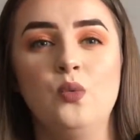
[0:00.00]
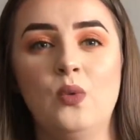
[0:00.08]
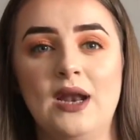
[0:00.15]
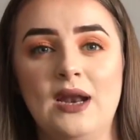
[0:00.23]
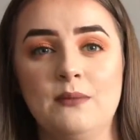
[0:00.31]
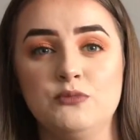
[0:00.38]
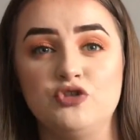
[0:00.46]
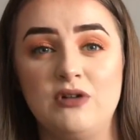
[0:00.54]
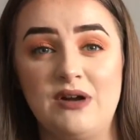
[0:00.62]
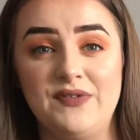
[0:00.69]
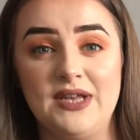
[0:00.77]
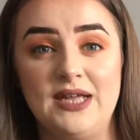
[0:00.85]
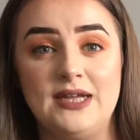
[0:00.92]
when I'm
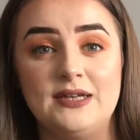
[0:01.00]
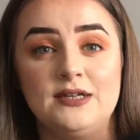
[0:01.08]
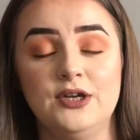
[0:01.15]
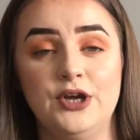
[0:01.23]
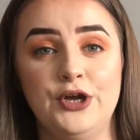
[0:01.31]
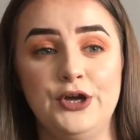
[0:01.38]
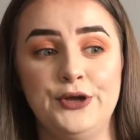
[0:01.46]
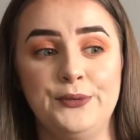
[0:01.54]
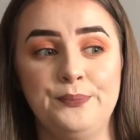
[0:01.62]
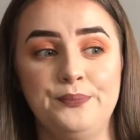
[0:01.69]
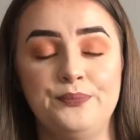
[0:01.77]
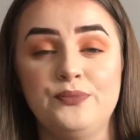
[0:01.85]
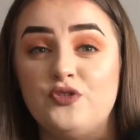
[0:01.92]
traveling
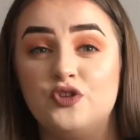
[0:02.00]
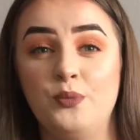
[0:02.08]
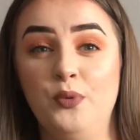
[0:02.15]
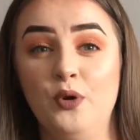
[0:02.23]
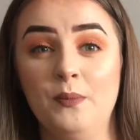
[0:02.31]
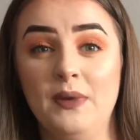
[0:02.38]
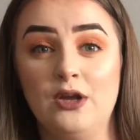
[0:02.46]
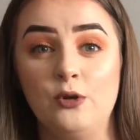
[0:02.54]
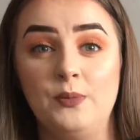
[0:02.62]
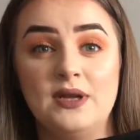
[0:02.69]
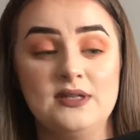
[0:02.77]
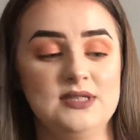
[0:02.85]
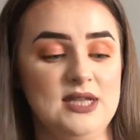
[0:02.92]
um, to put
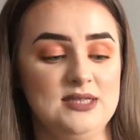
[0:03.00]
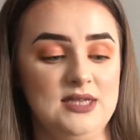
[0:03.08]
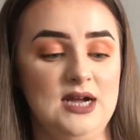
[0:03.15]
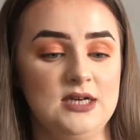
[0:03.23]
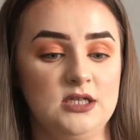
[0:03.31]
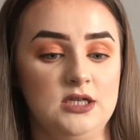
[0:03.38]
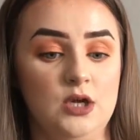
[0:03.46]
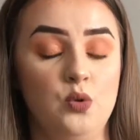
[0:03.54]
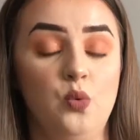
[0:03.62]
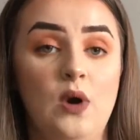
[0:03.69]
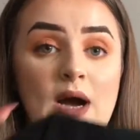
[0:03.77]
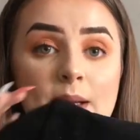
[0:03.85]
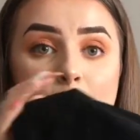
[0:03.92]
makeup in because it is actually
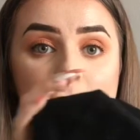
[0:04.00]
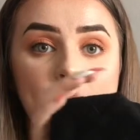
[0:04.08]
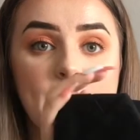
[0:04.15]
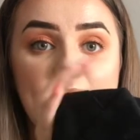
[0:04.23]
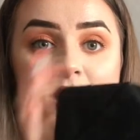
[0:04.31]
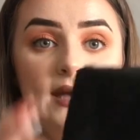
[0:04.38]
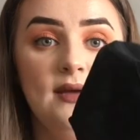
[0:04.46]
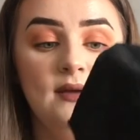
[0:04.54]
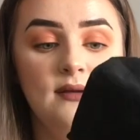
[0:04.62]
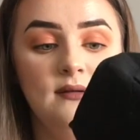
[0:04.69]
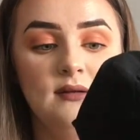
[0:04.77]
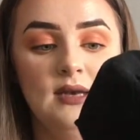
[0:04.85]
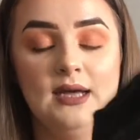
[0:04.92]
quite big,
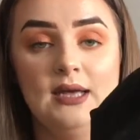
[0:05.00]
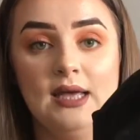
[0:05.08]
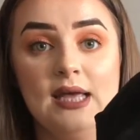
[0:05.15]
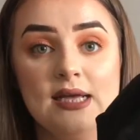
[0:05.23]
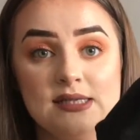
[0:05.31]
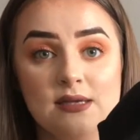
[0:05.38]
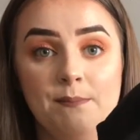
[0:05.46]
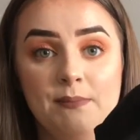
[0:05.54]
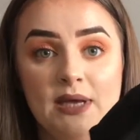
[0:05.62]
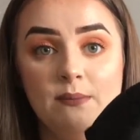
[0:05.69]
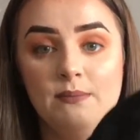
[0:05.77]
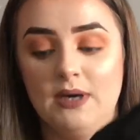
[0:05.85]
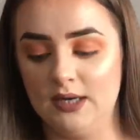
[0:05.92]
like it is a
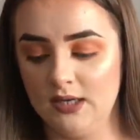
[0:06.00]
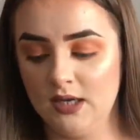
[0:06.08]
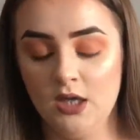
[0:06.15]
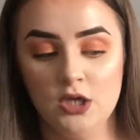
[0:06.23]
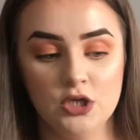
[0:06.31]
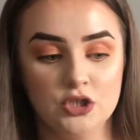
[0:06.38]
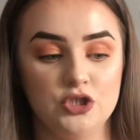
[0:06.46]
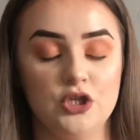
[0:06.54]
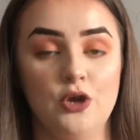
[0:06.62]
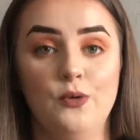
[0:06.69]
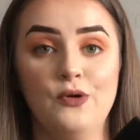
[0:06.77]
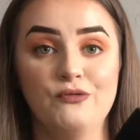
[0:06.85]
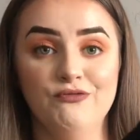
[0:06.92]
big bag.
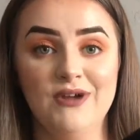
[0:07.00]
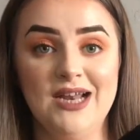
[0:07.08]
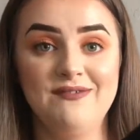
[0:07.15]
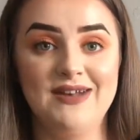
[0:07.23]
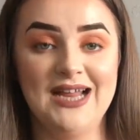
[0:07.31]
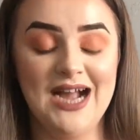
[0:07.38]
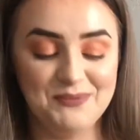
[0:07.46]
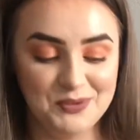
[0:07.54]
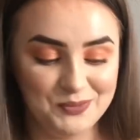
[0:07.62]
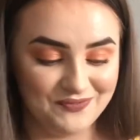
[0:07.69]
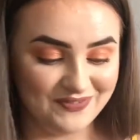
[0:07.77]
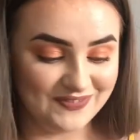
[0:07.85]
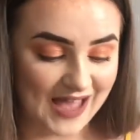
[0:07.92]
So really, really happy
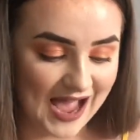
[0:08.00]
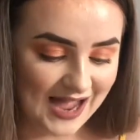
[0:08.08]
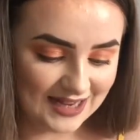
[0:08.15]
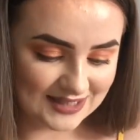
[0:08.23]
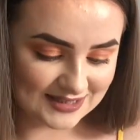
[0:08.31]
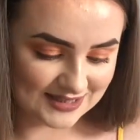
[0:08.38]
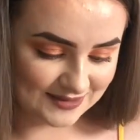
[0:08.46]
with that.